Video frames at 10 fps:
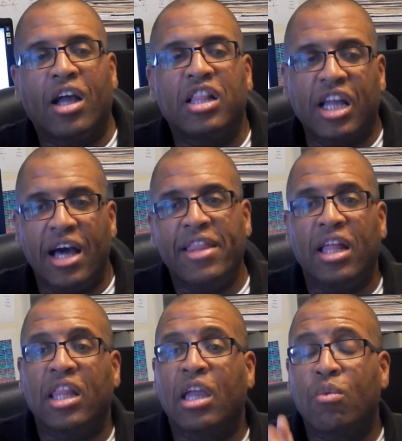Click on
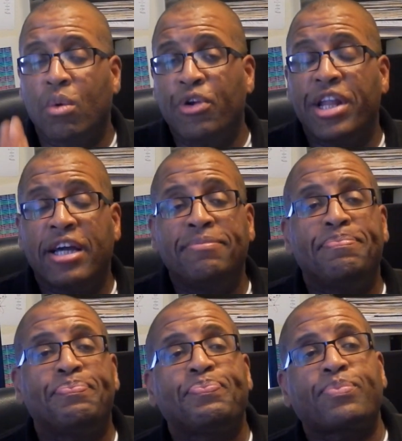that link when we're done,
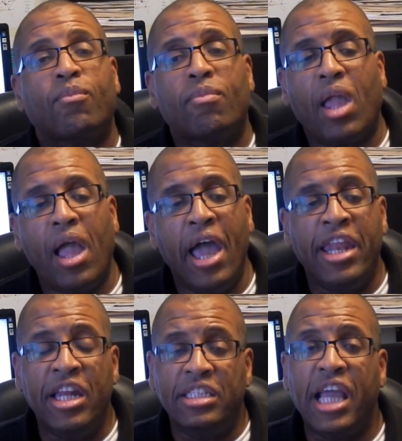
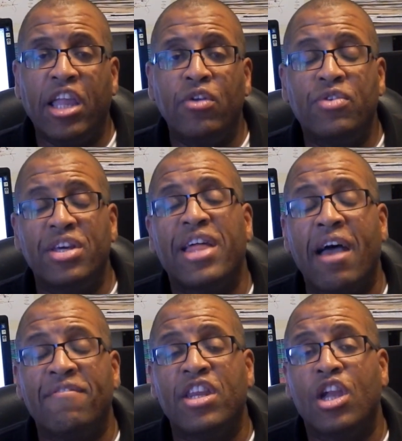and it'll take you to
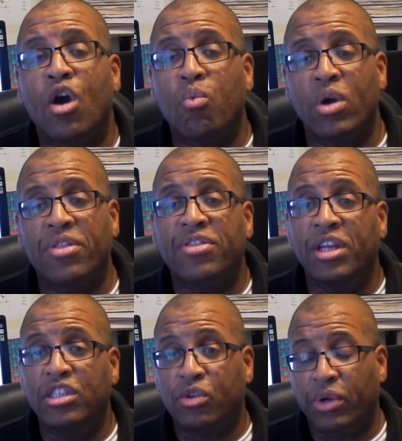that video with
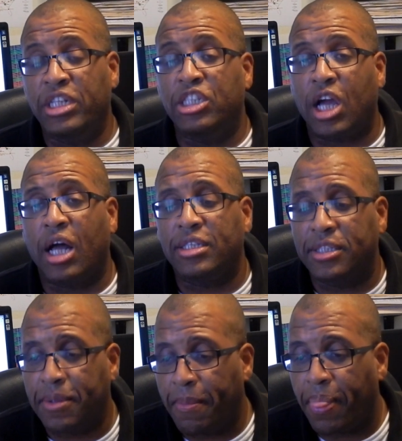these screenshots.